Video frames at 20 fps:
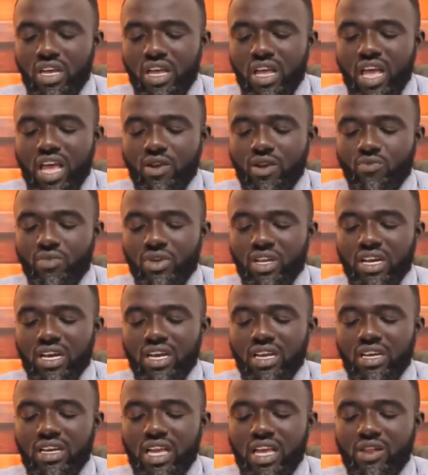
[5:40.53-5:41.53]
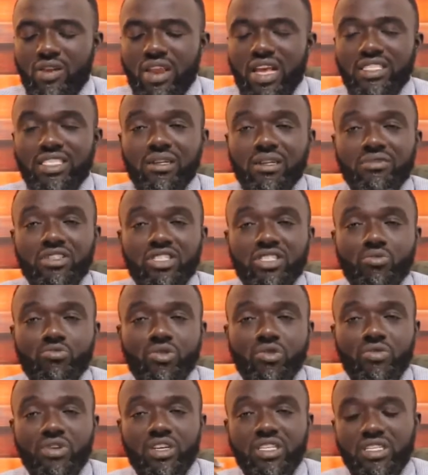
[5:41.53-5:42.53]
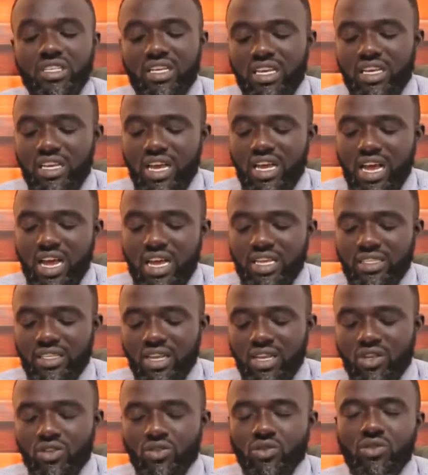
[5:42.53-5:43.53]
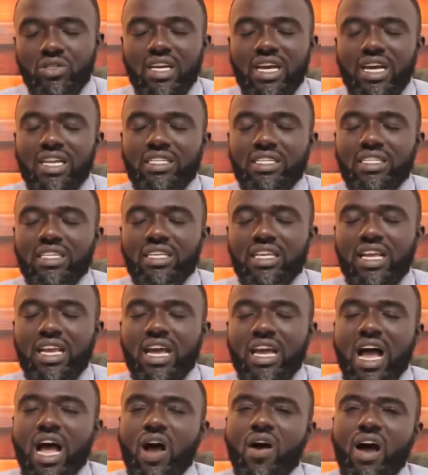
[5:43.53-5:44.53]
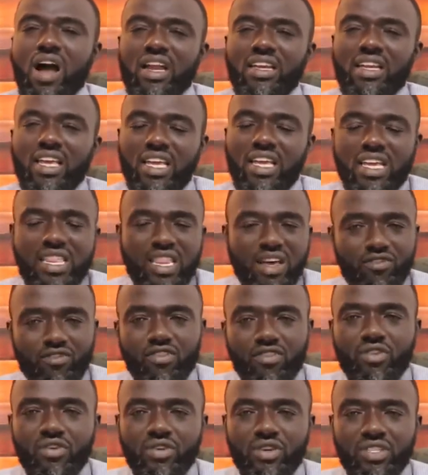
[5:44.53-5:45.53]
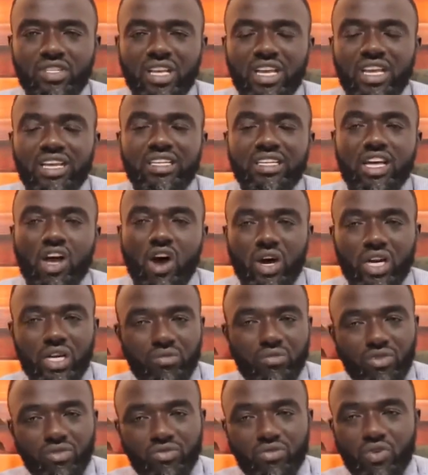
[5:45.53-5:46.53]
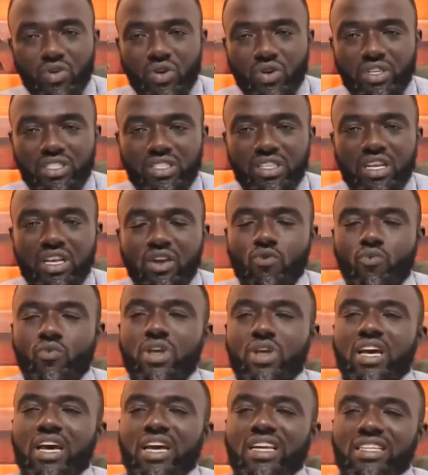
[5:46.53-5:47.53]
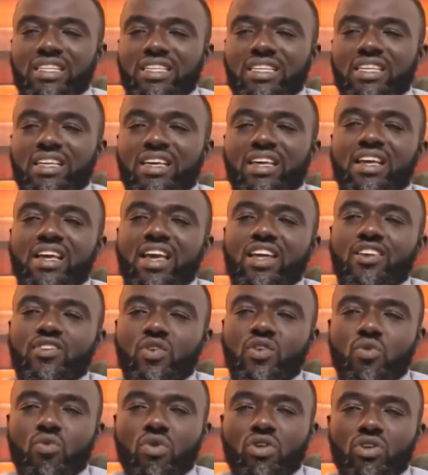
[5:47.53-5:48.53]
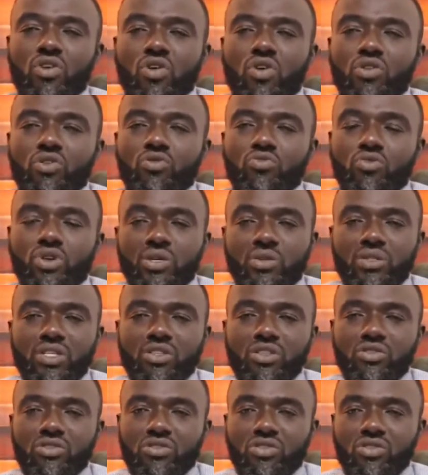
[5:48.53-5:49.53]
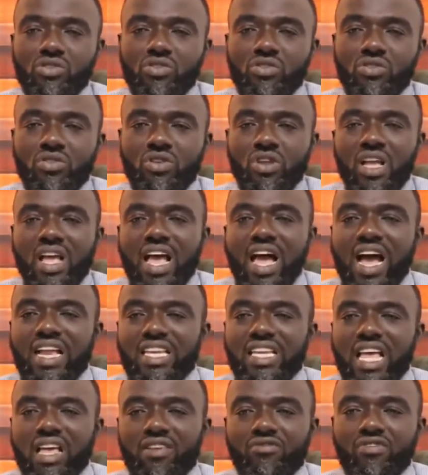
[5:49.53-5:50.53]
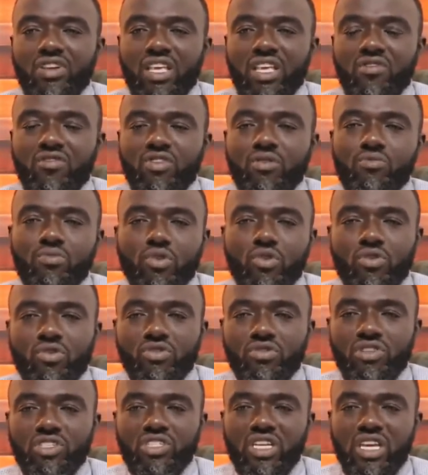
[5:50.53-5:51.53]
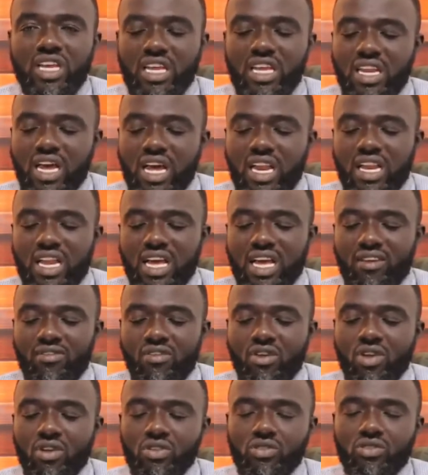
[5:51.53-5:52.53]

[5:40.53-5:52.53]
And we can and accept his spirit in us, so that the inner voice, the audible voice, we can hear and know what God wills us to do at every given point in our life.